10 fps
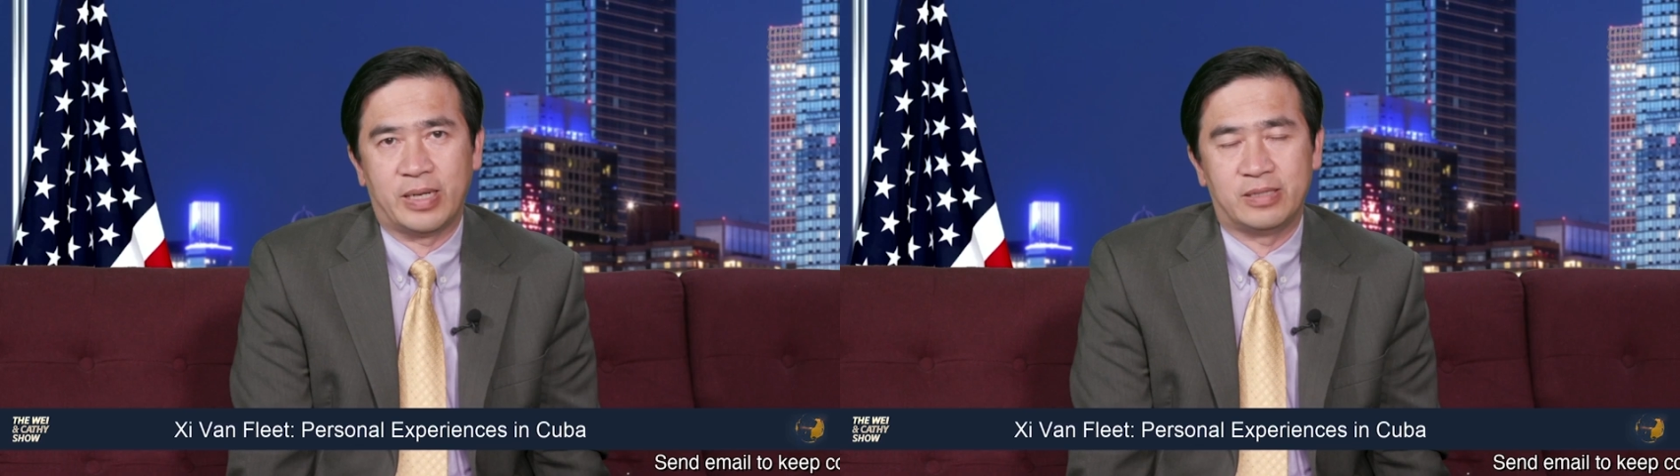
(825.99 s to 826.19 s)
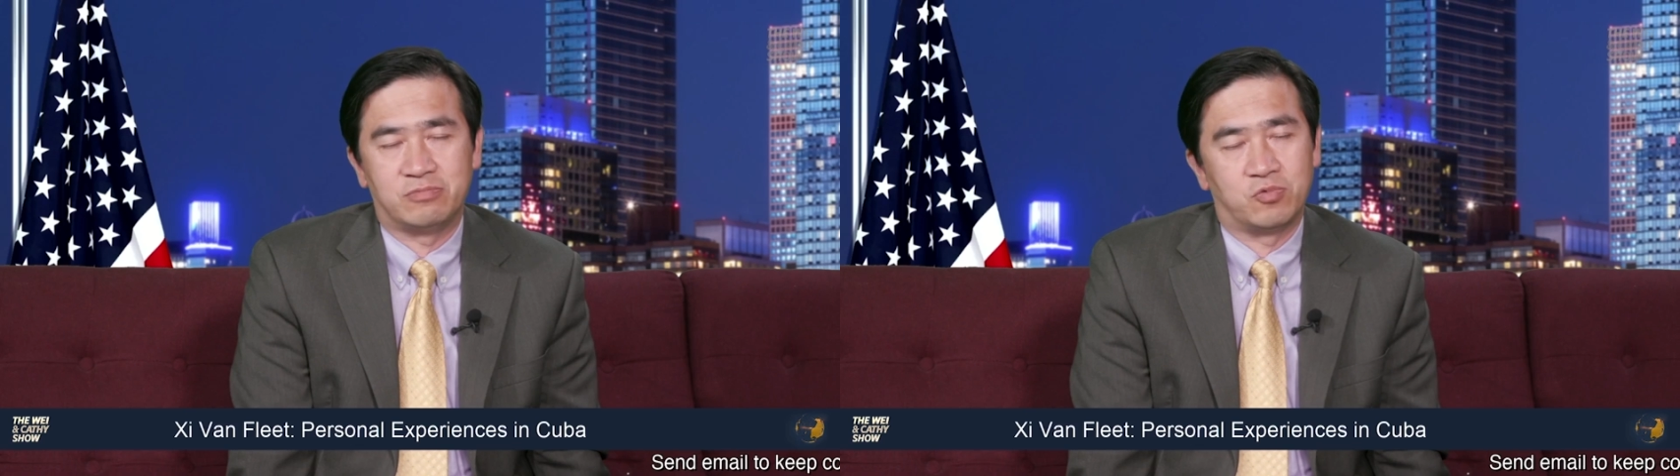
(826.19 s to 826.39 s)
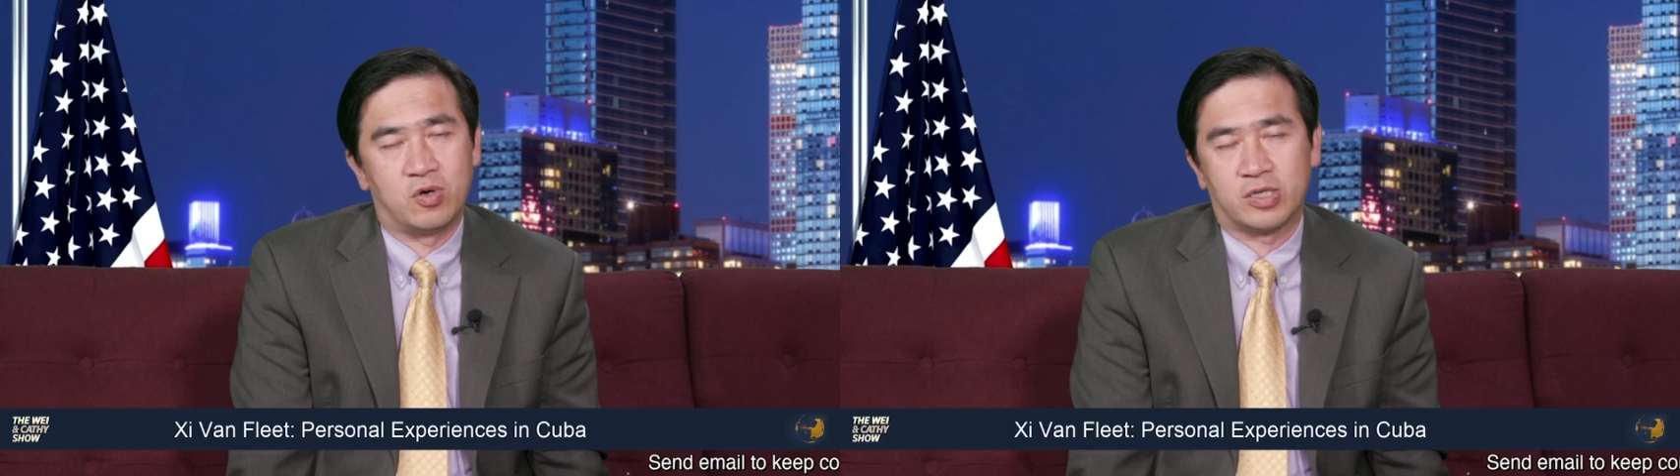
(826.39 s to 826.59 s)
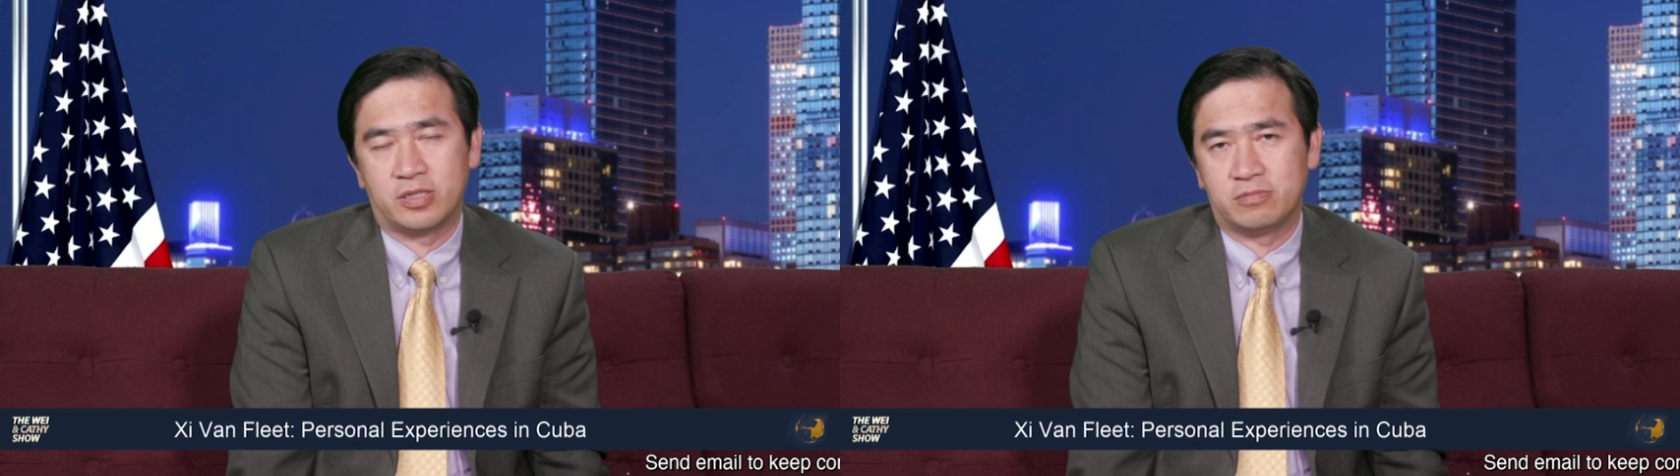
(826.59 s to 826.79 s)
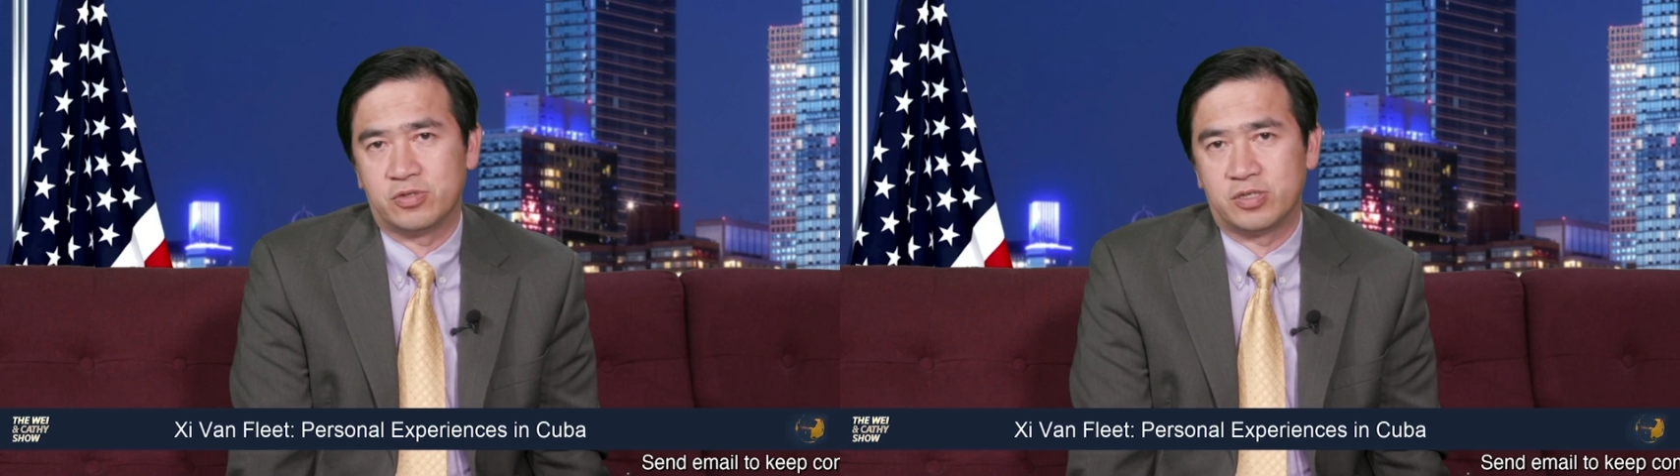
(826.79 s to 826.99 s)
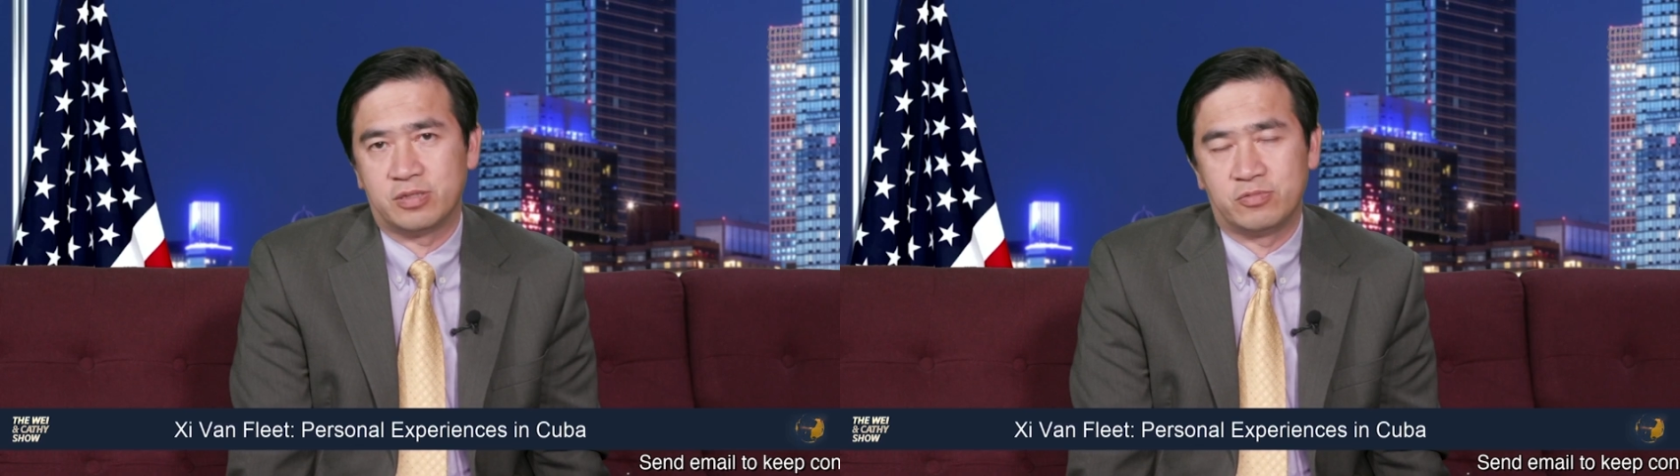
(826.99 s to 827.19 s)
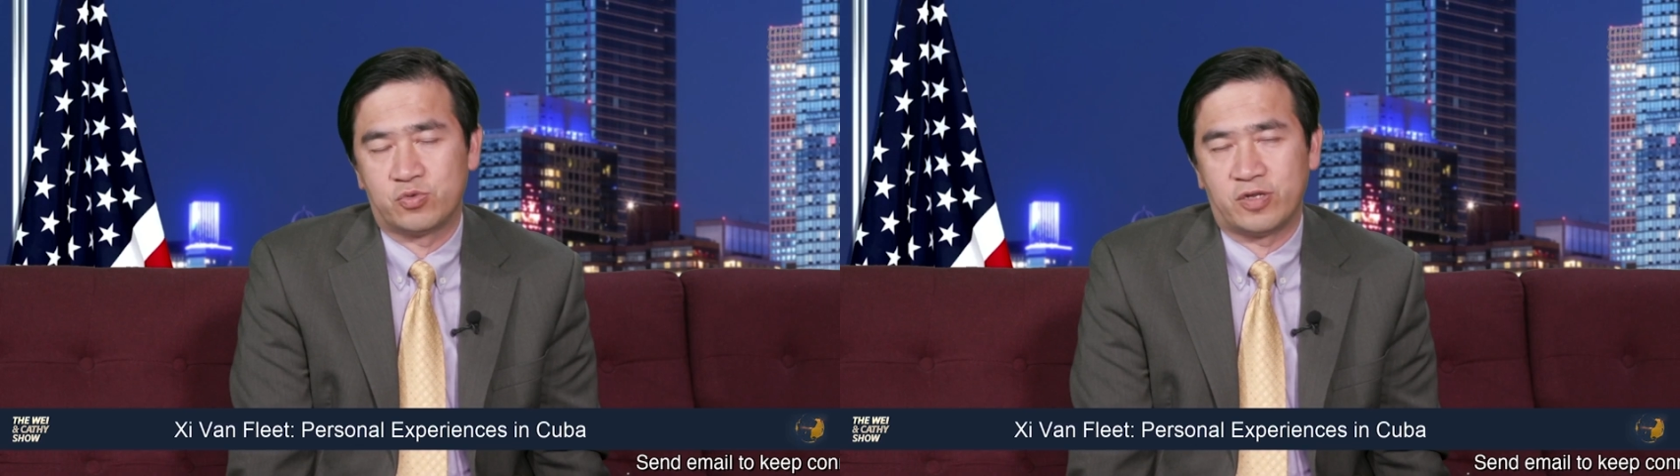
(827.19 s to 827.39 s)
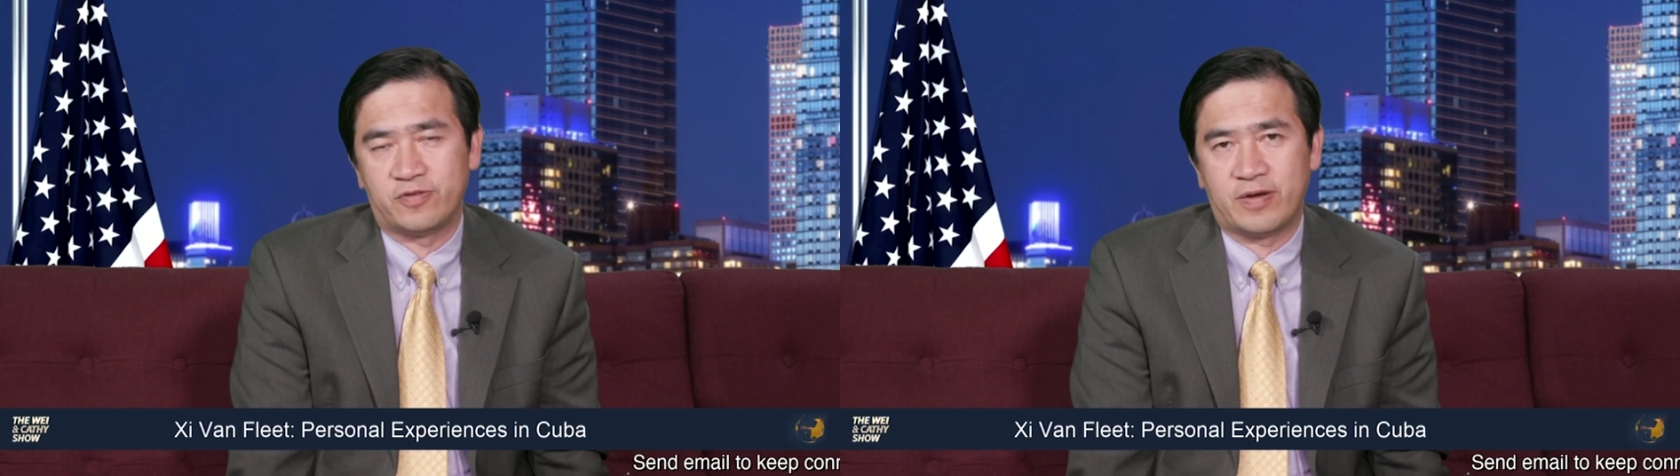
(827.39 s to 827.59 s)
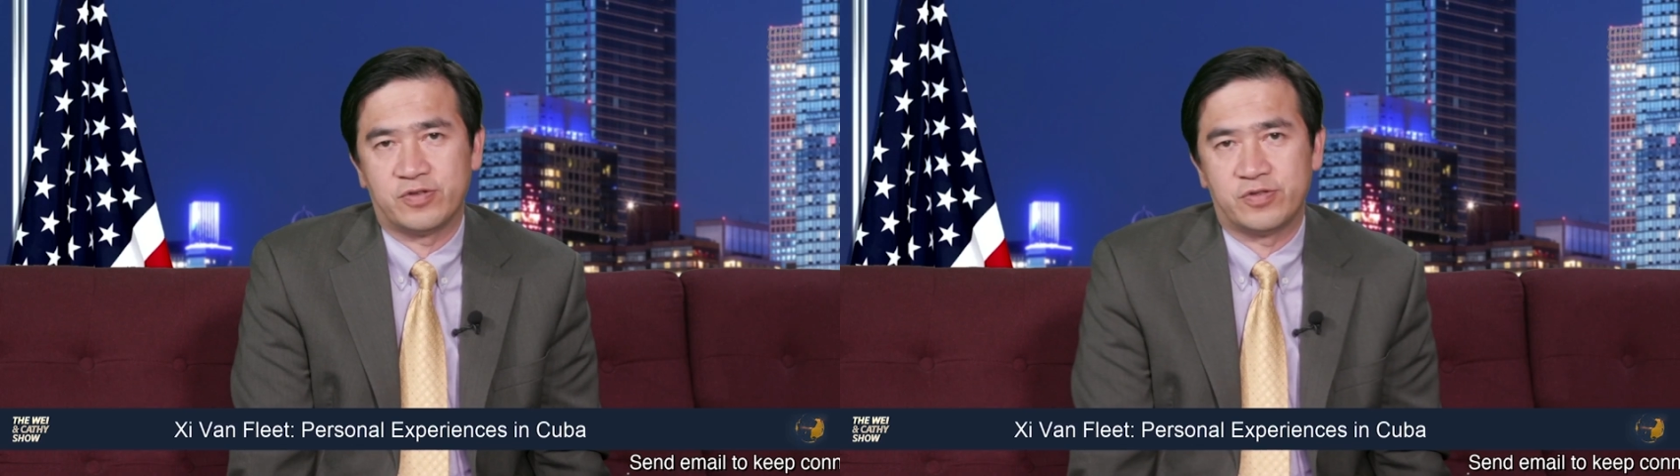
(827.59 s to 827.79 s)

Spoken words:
by walking 25